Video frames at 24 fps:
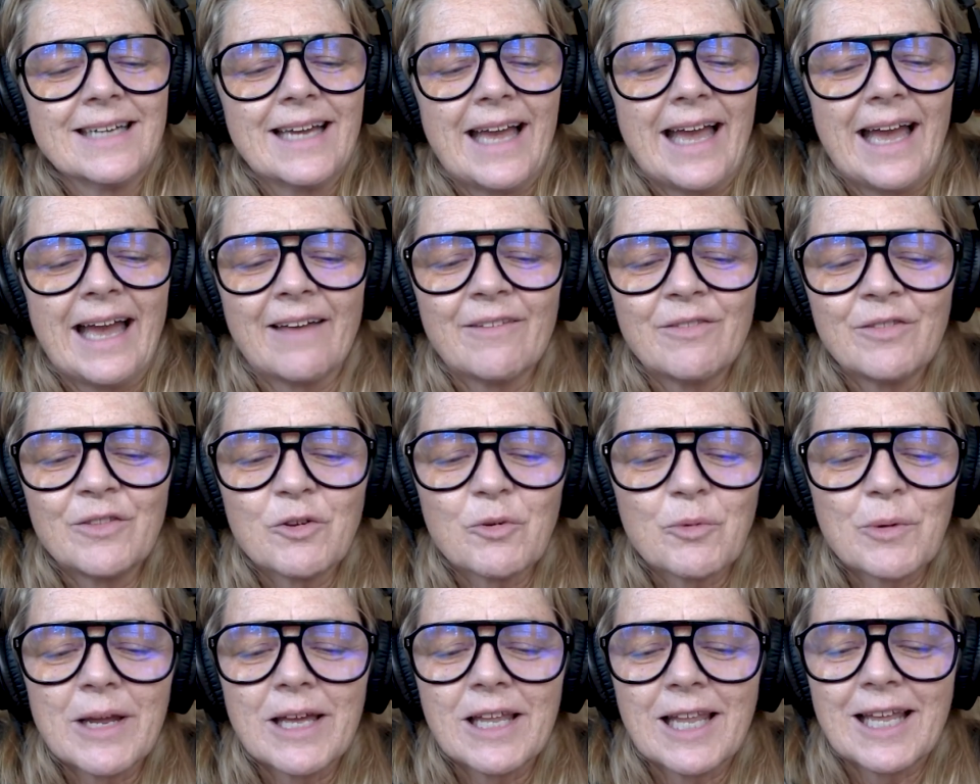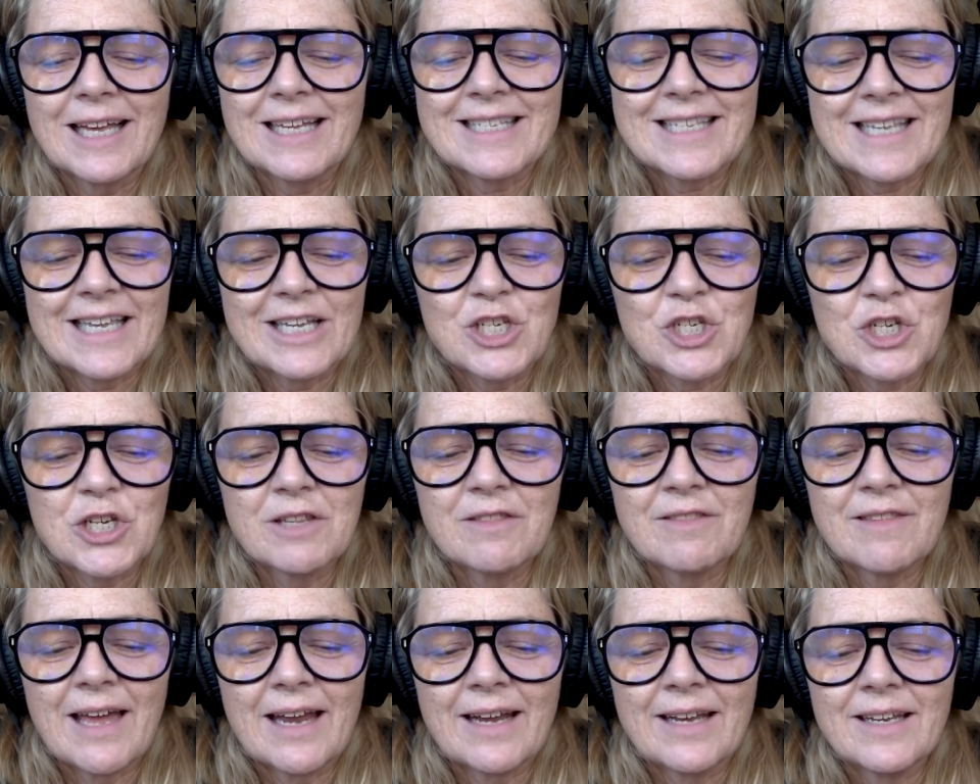and the realization
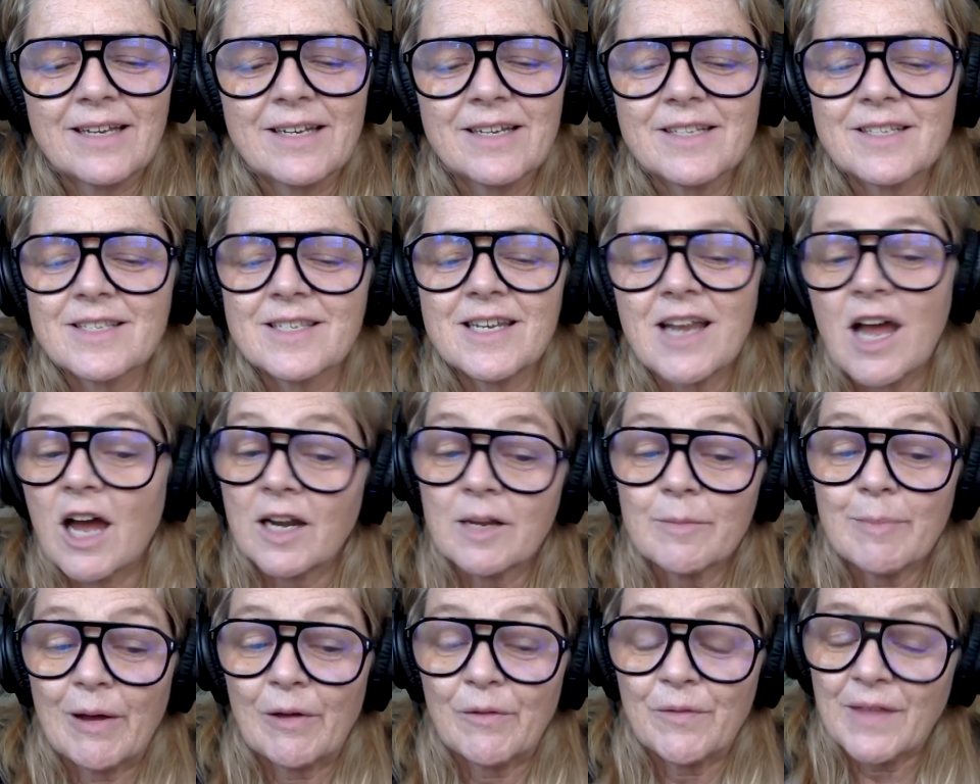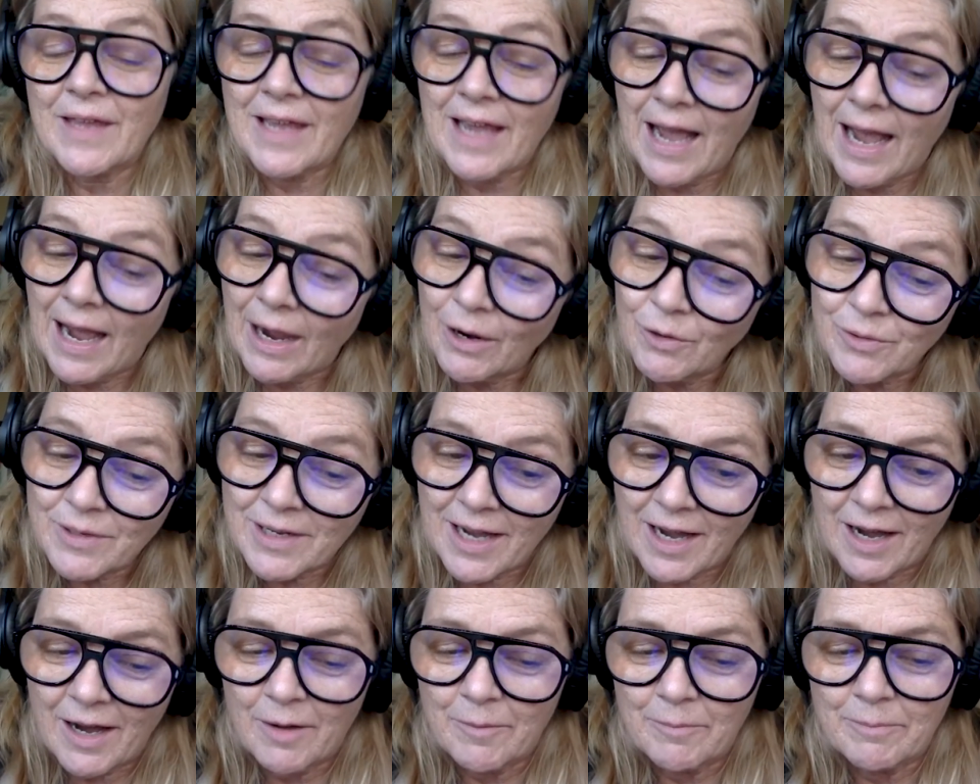that it is not about the
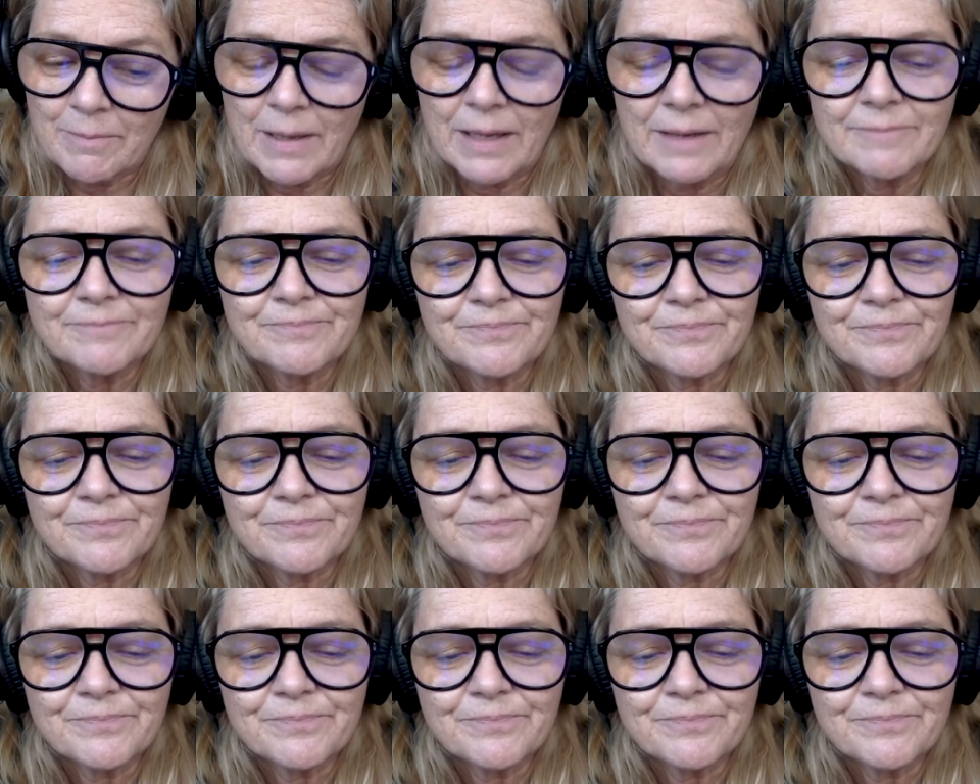outcome,